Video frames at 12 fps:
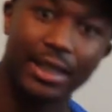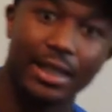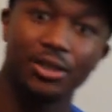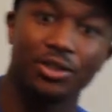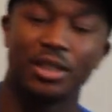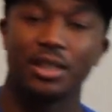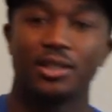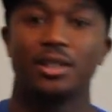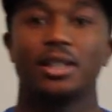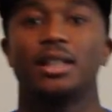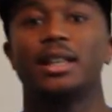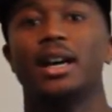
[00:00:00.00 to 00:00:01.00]
interesting to
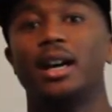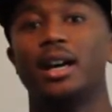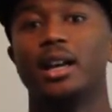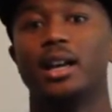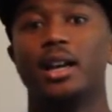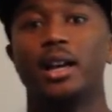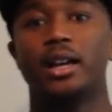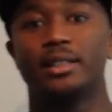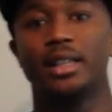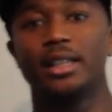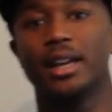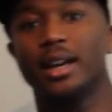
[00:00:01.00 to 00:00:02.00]
see that
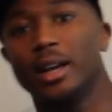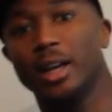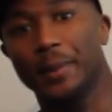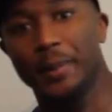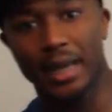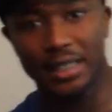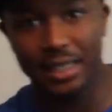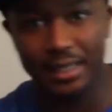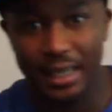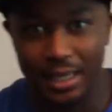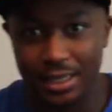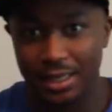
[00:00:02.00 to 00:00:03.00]
Tenya, he actually
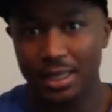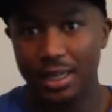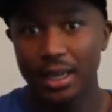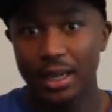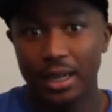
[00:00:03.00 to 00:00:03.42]
takes